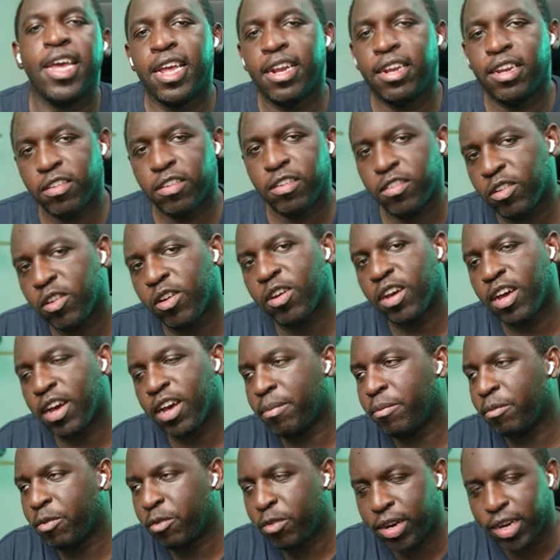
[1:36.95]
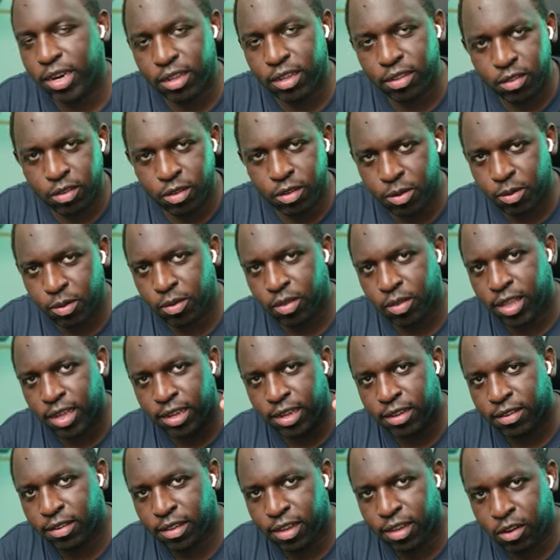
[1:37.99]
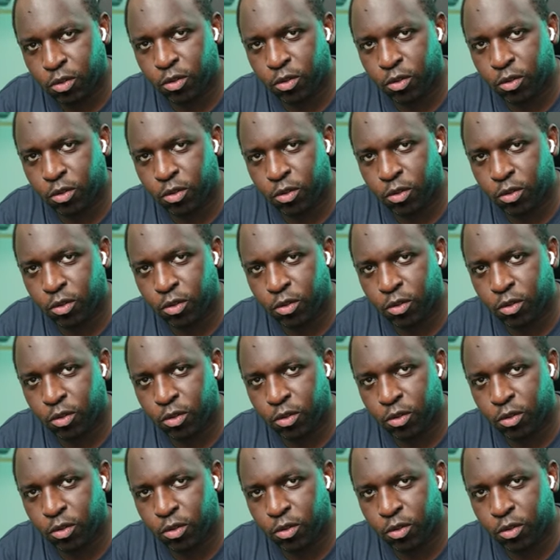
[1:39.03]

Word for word: it does not come ready to do this.